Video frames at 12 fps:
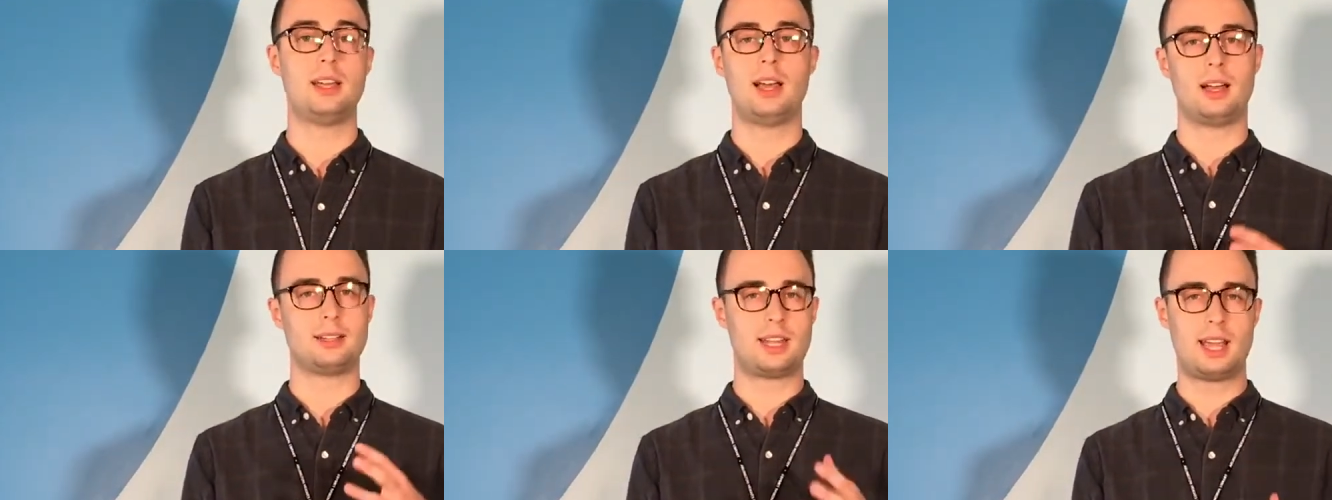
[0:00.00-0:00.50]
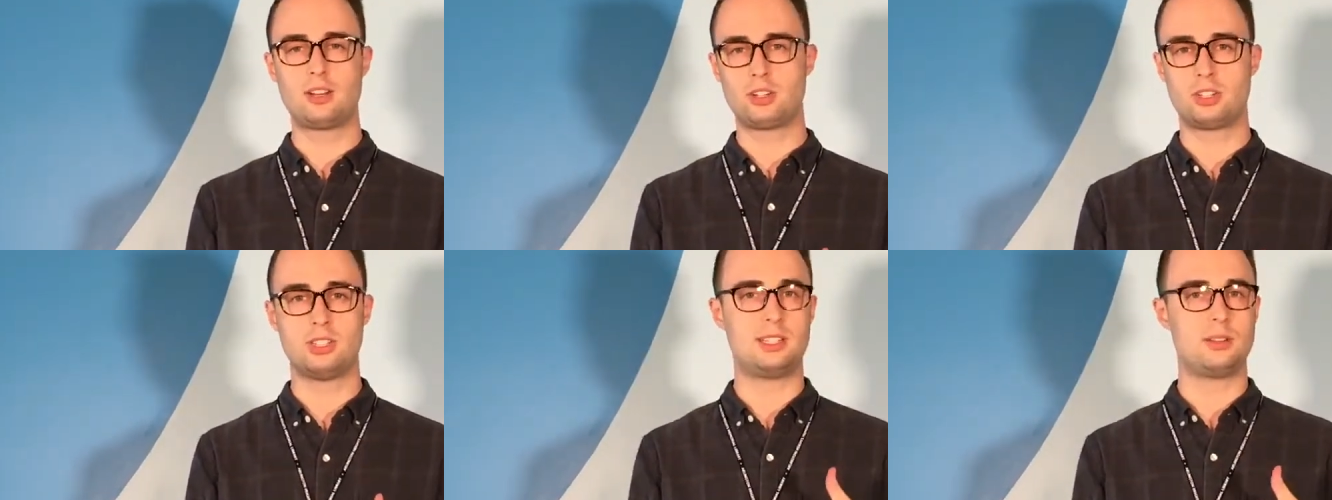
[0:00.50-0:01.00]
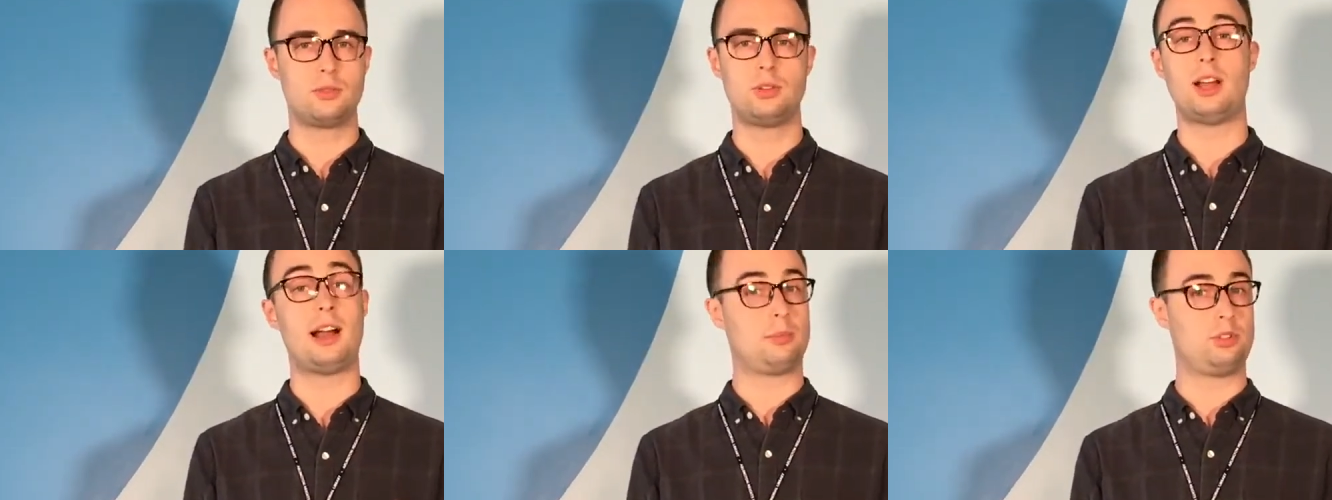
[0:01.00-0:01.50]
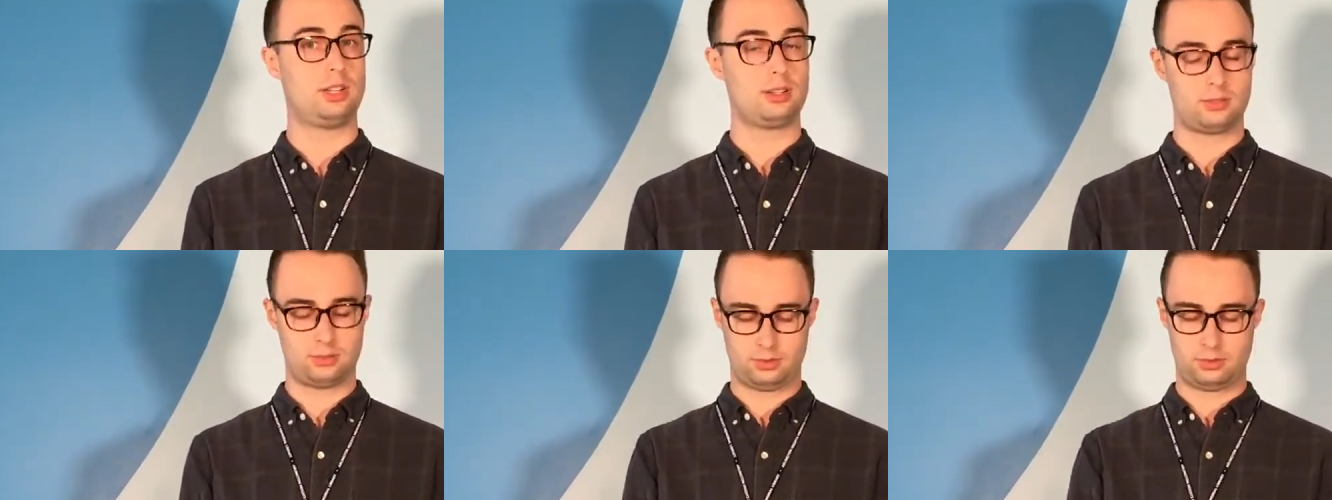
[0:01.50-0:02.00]
attach different
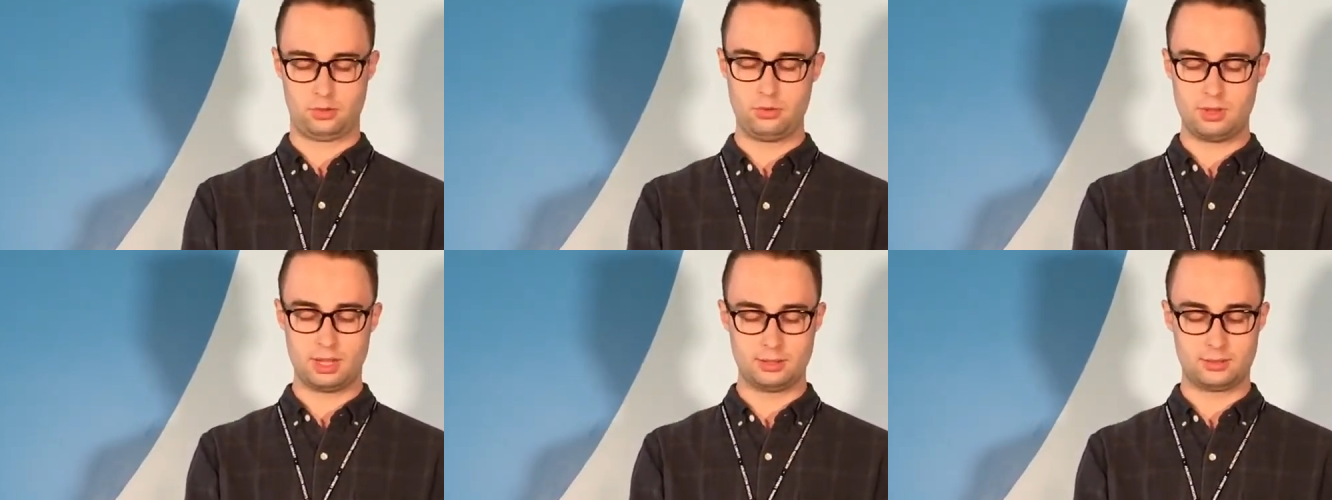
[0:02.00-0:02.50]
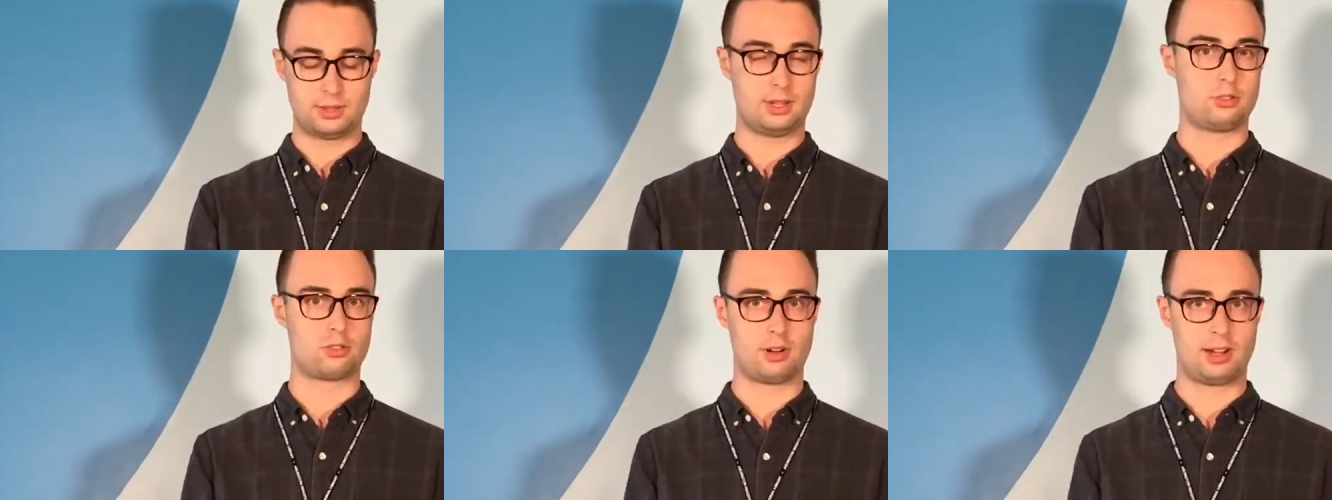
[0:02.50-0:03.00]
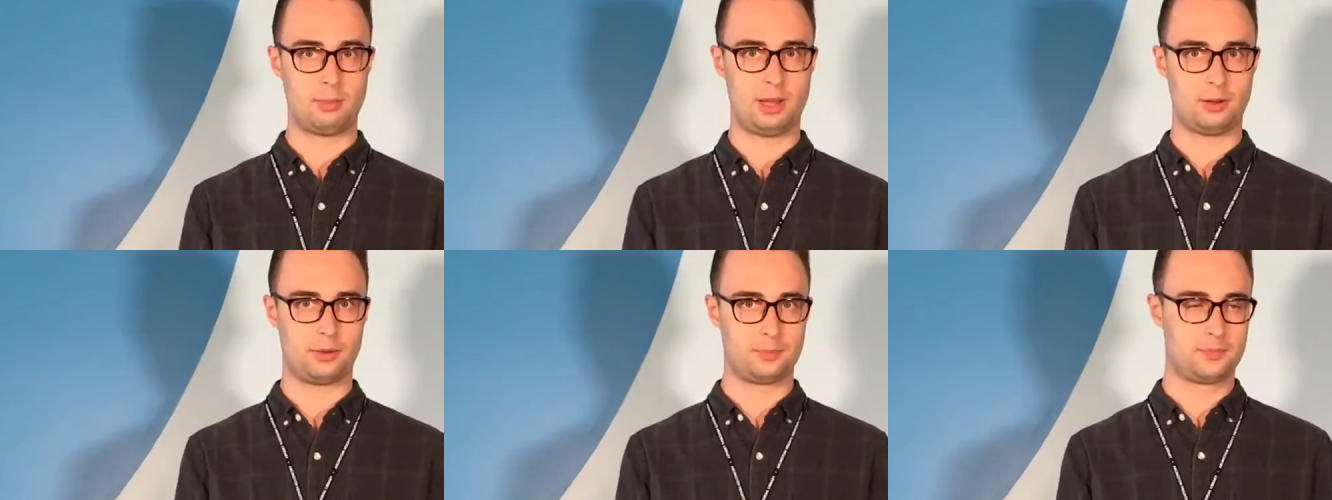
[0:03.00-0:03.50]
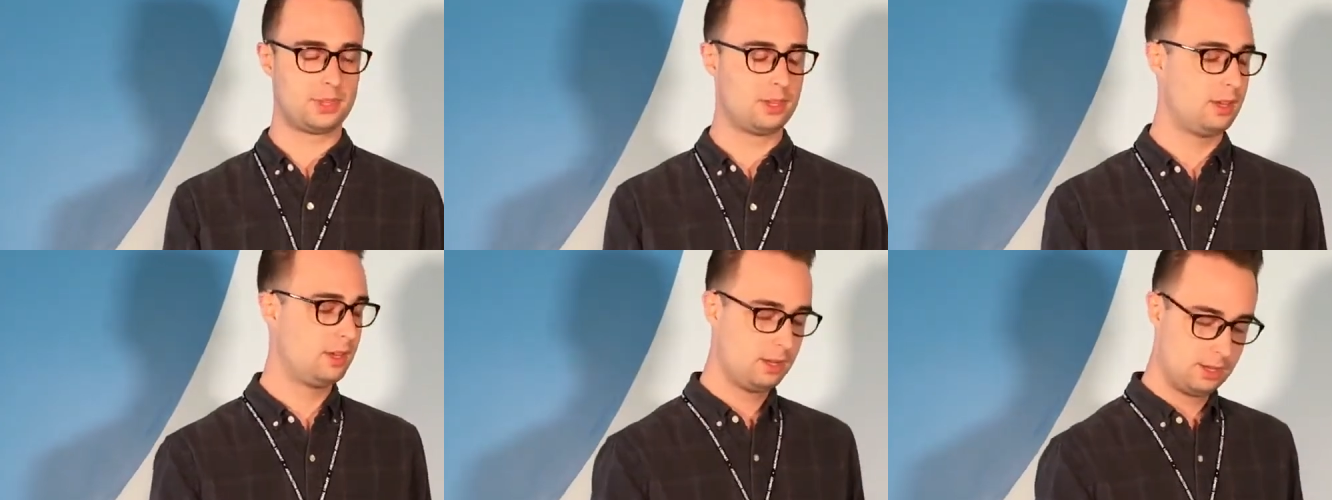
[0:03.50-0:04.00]
objects to this and try them out.
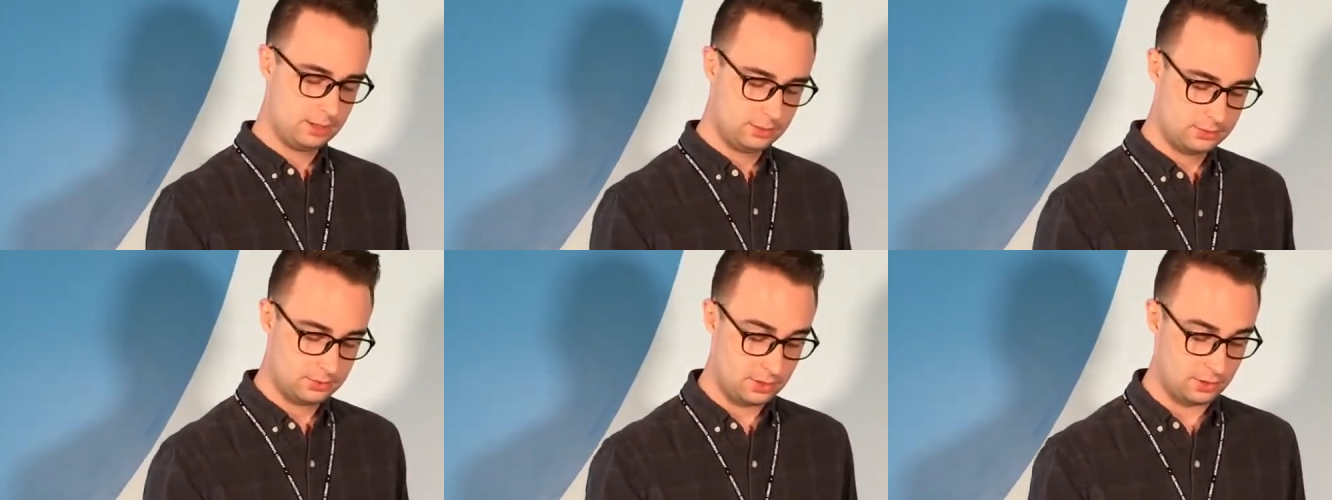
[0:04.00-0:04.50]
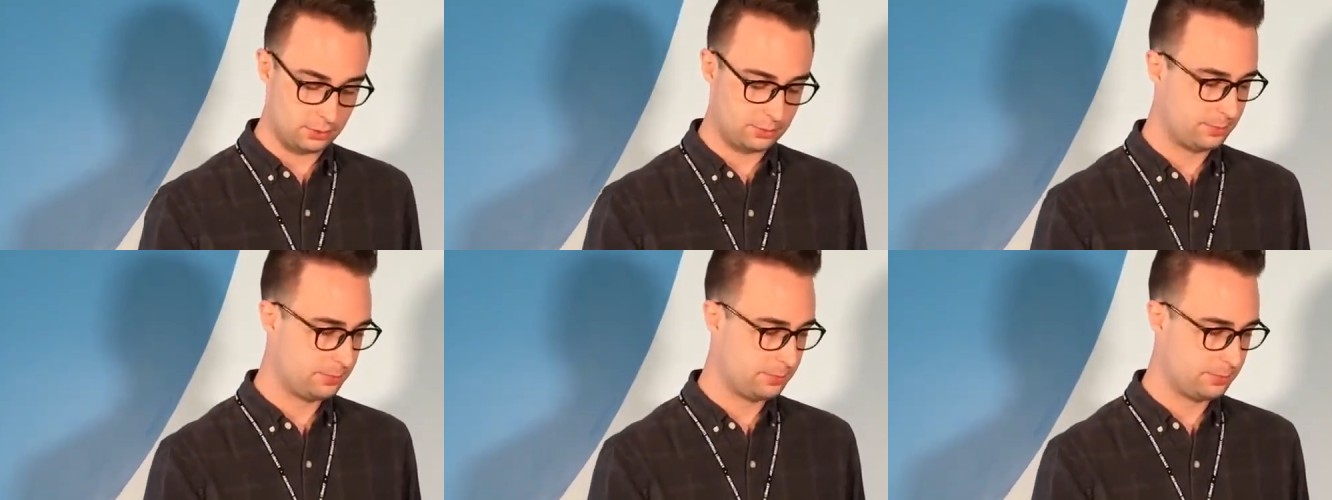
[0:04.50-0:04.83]
So